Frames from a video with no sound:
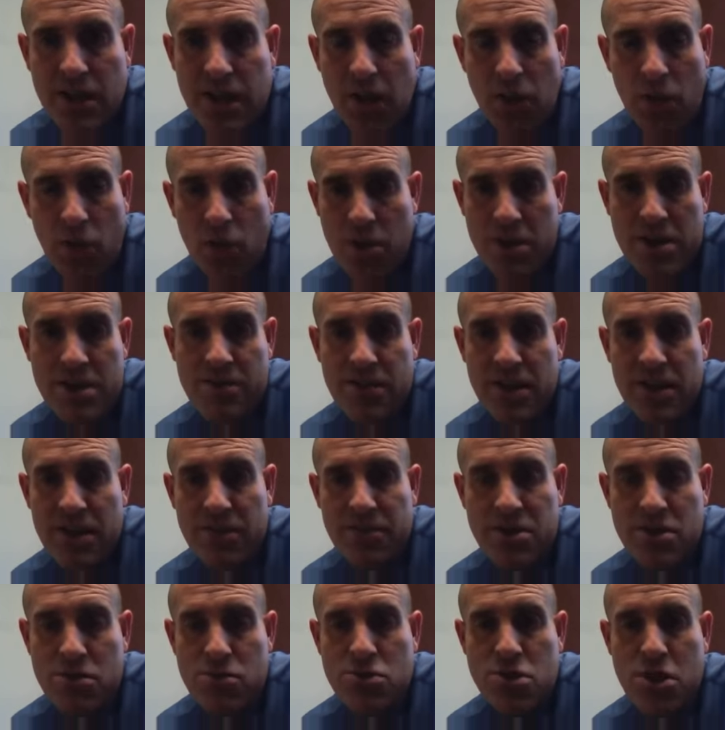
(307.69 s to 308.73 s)
Or even
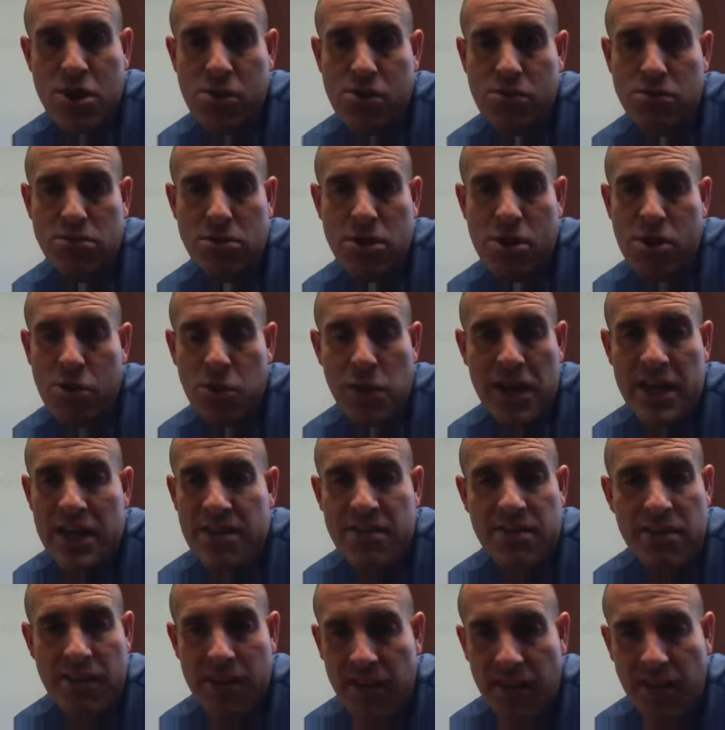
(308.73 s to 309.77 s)
if you don't know
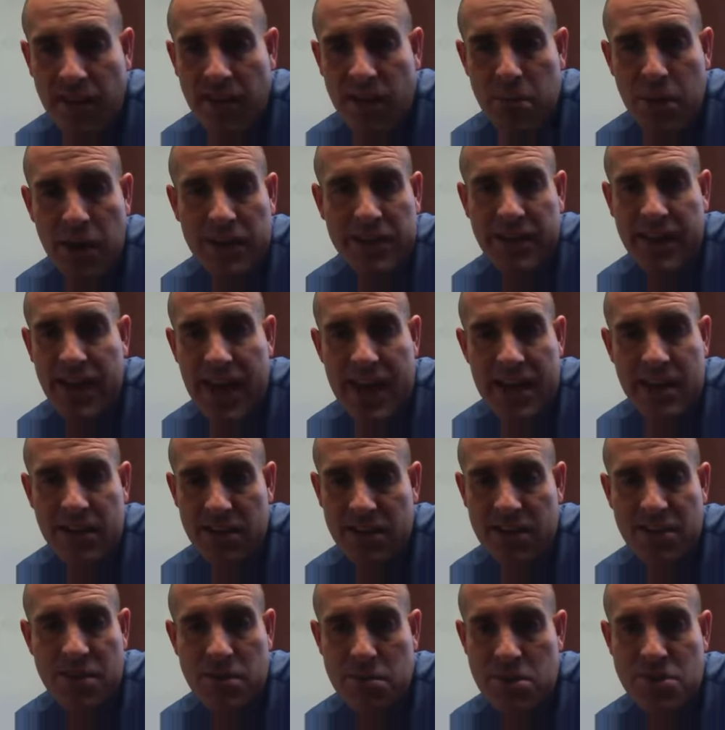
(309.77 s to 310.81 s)
anything about the
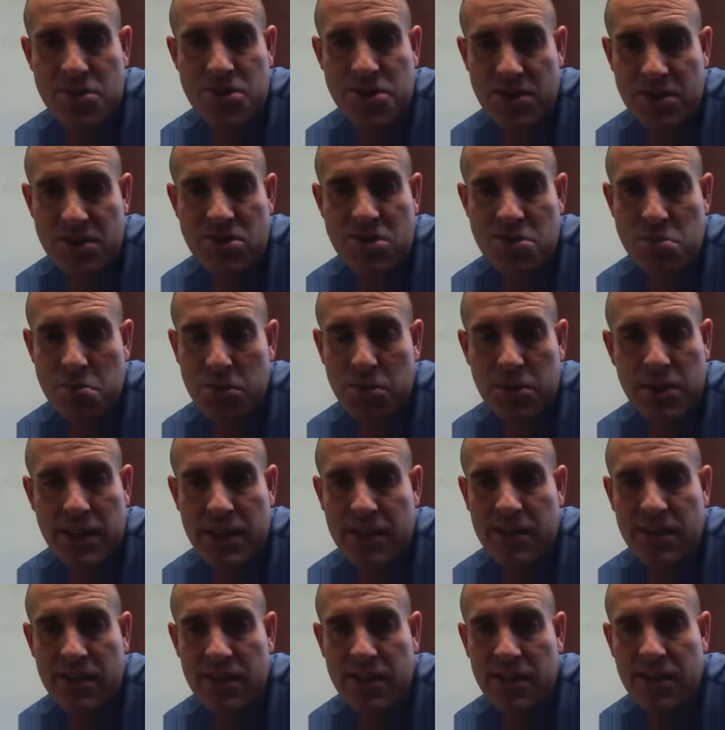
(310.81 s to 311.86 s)
Catalan numbers at this
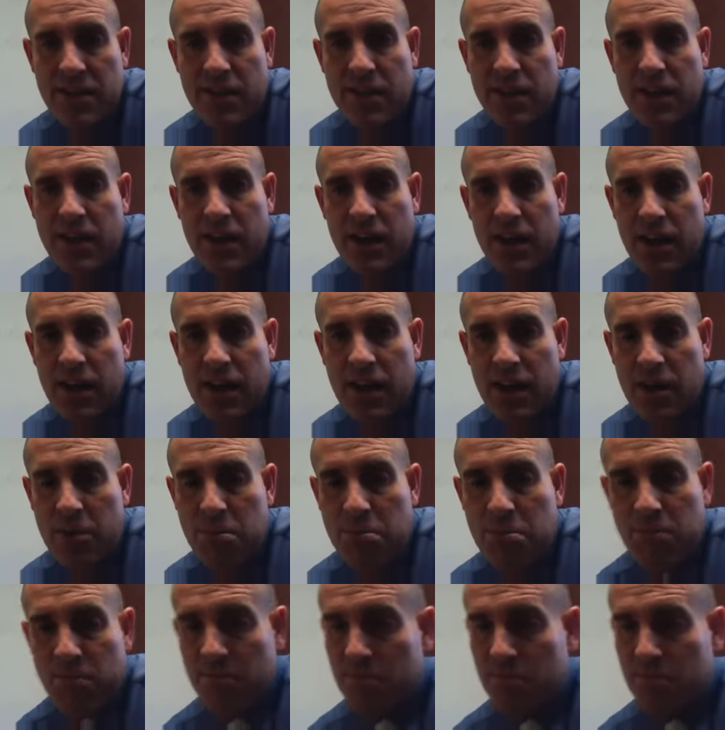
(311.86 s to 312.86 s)
point, uh,